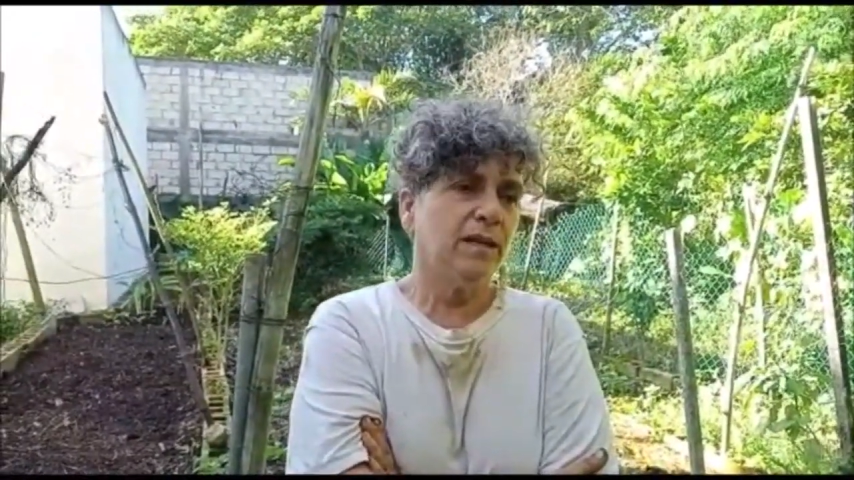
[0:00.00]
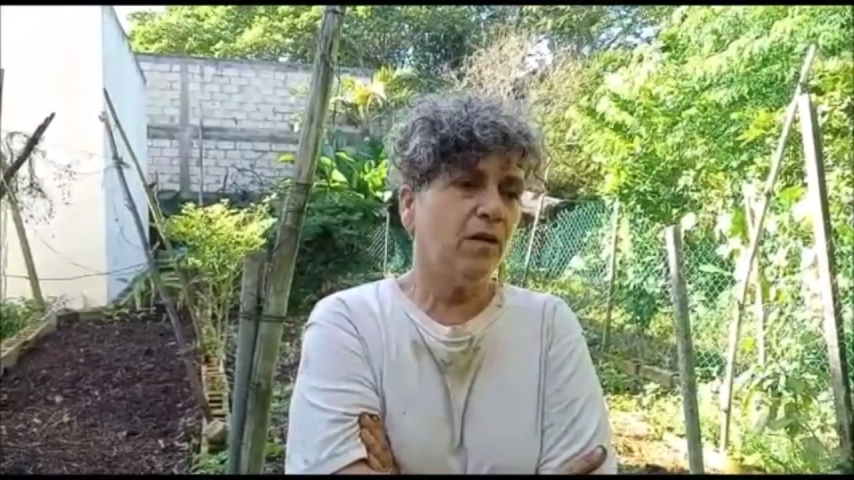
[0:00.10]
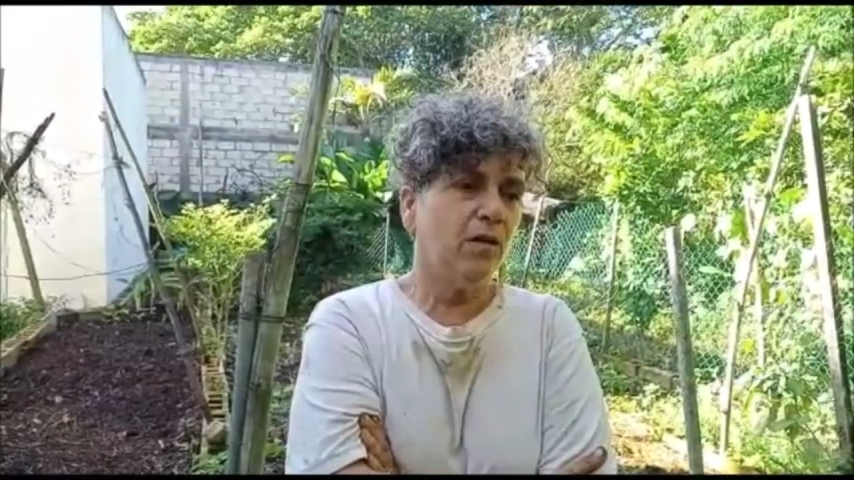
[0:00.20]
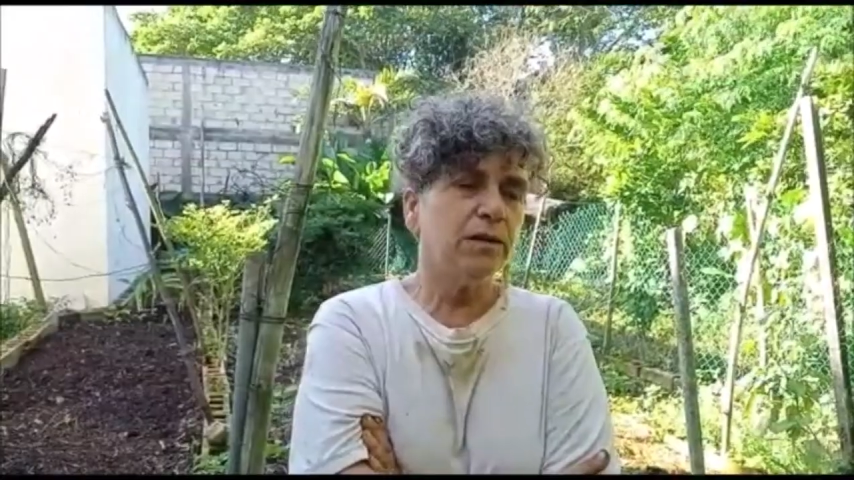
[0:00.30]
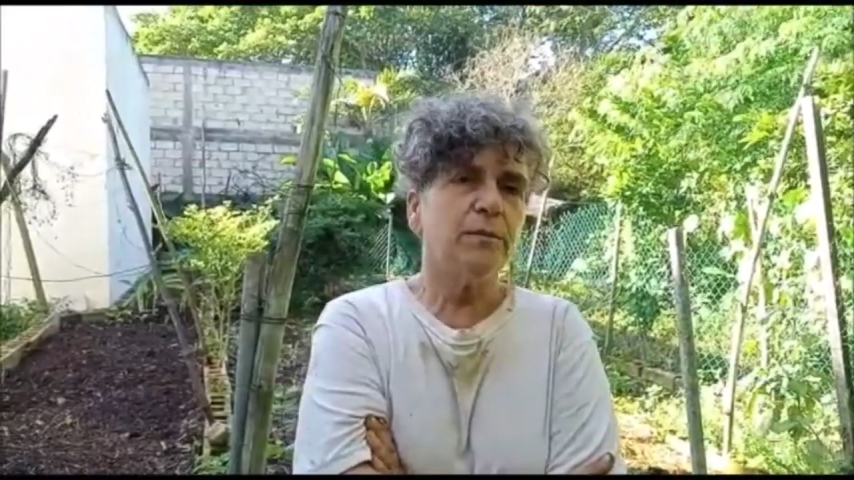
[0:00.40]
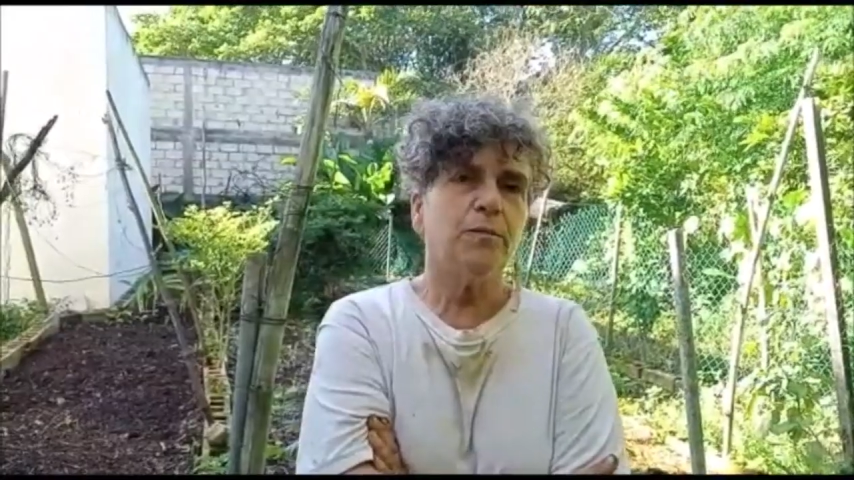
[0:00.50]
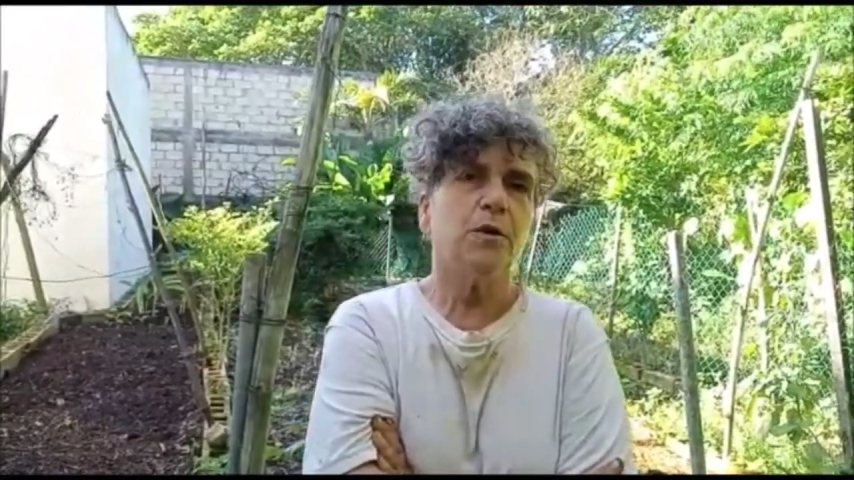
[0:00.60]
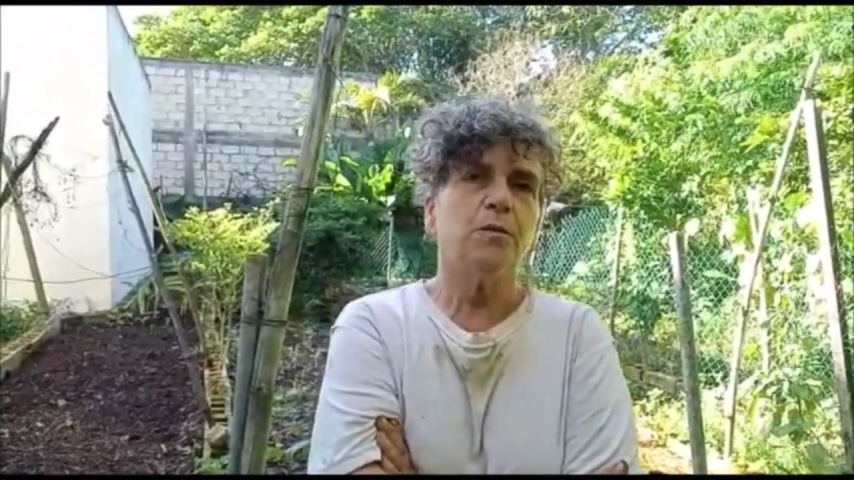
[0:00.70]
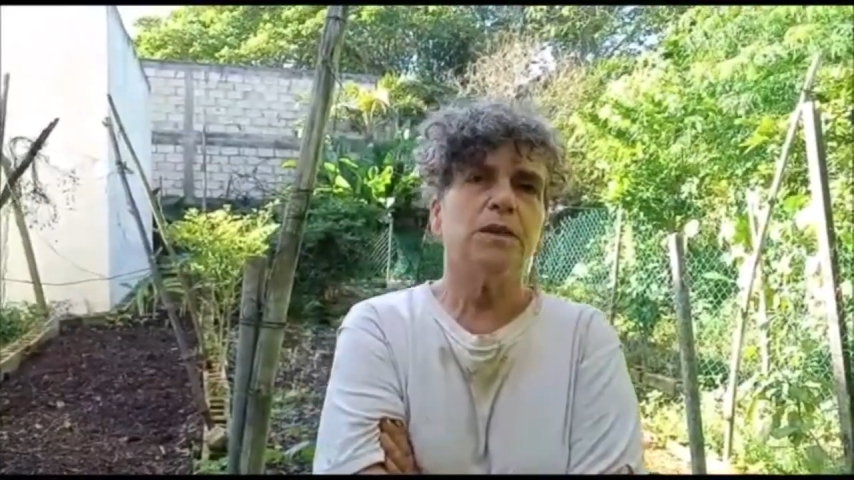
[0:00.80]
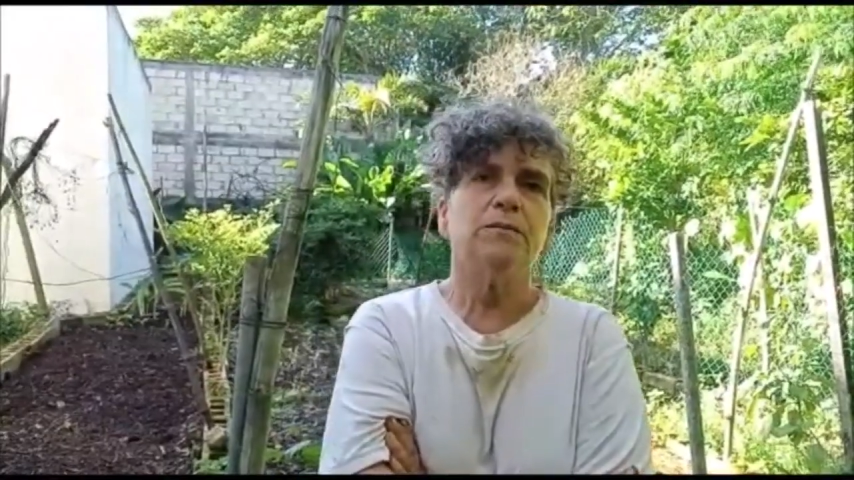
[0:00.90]
all the
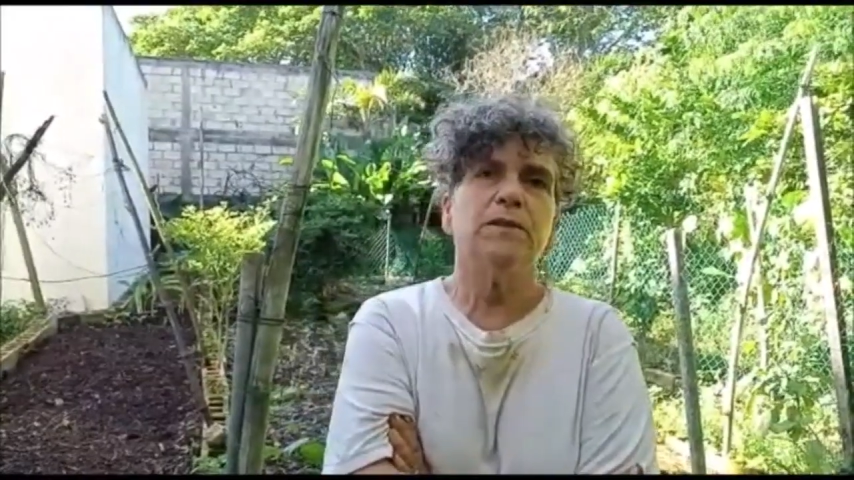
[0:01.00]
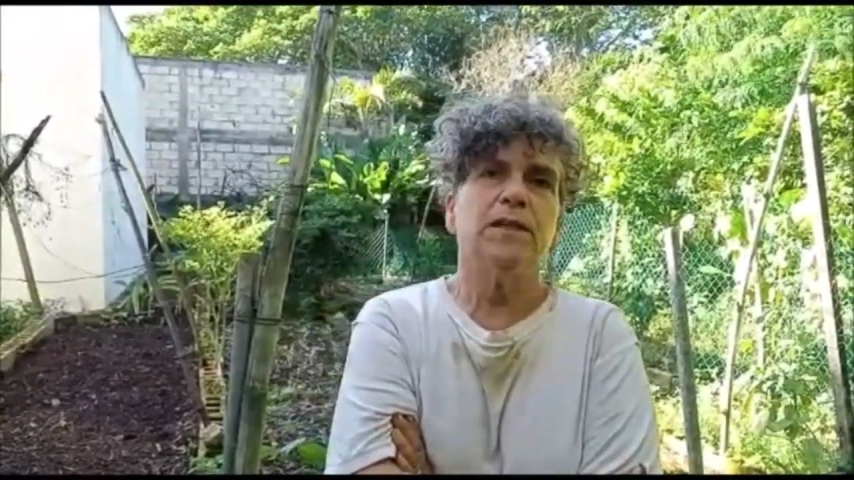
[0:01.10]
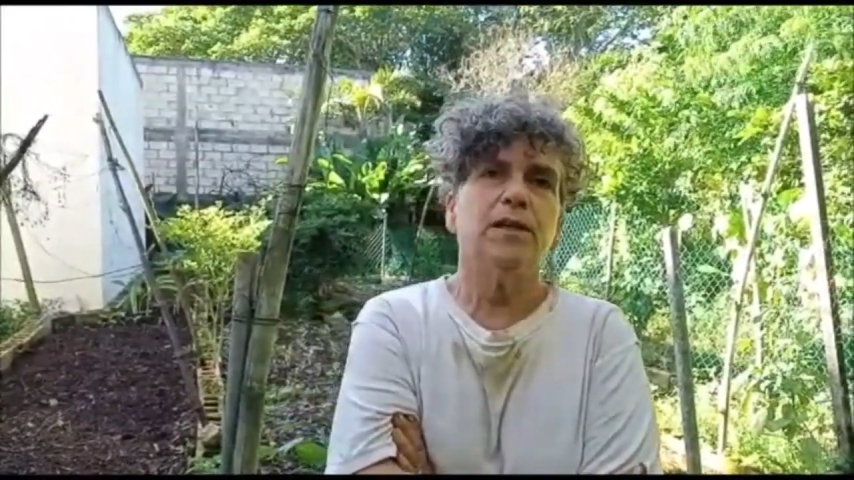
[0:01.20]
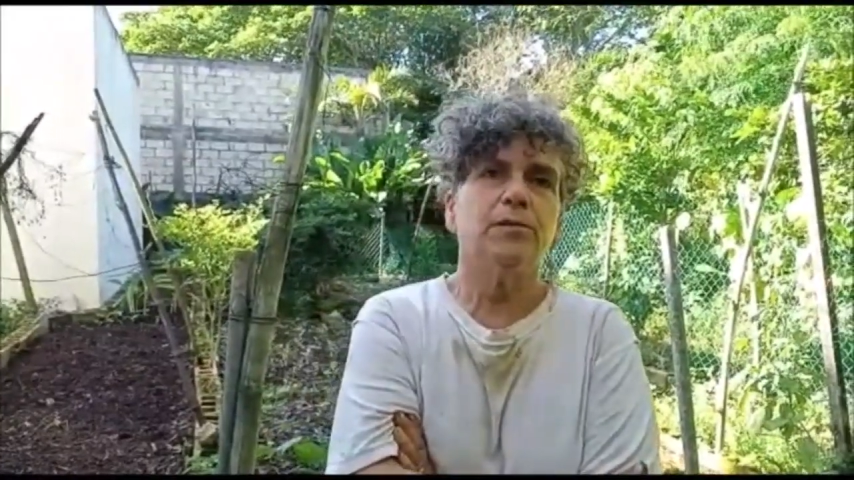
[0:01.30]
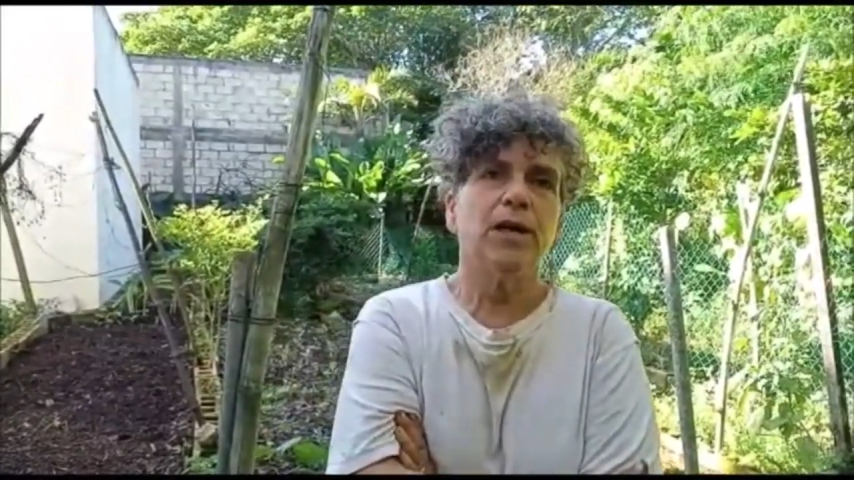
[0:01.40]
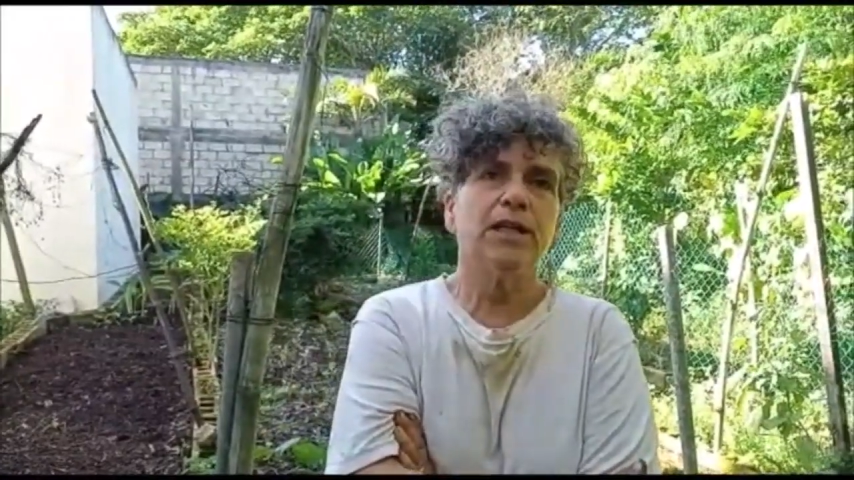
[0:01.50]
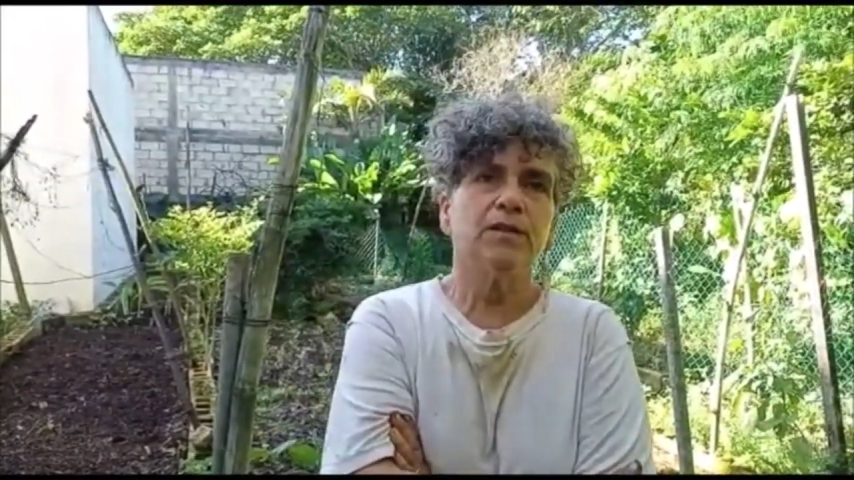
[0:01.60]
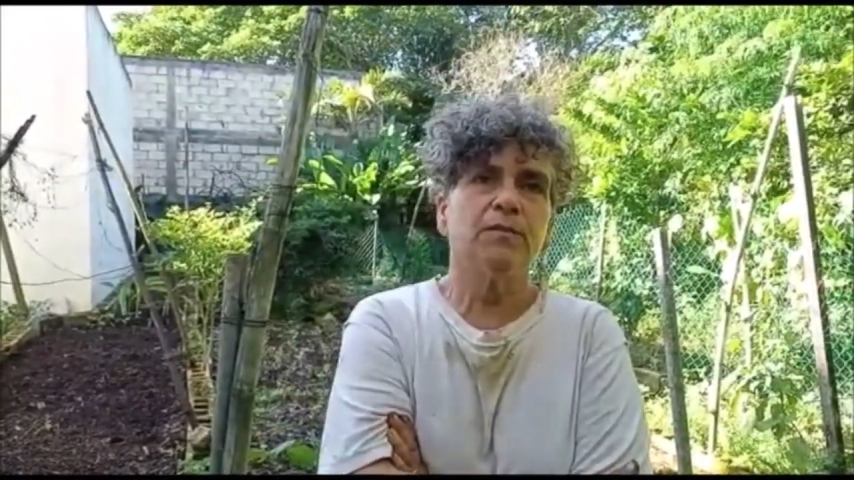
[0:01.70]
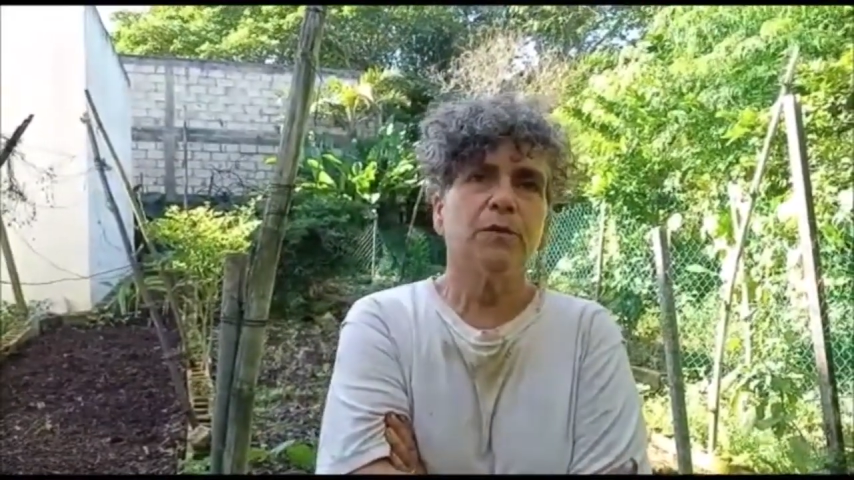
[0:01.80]
problems that arise